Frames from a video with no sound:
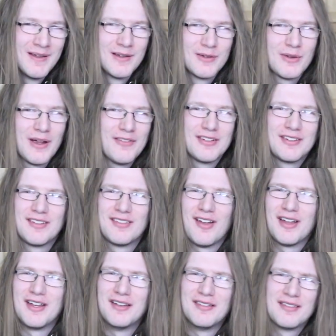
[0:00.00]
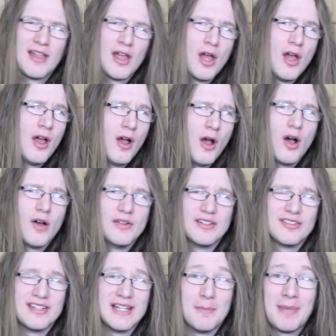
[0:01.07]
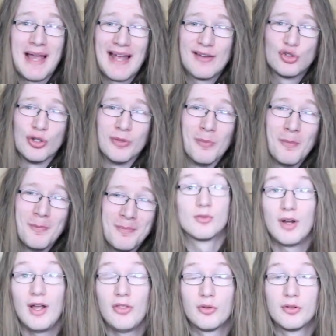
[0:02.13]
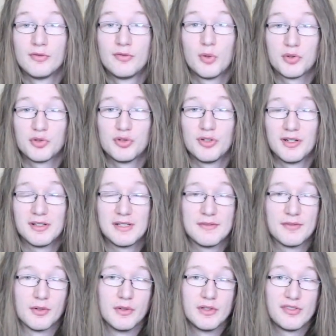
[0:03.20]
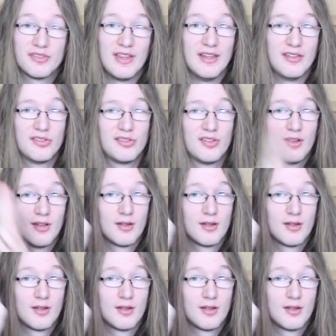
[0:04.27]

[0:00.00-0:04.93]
Graphic design is obviously a passion. Rather unfortunately for us, this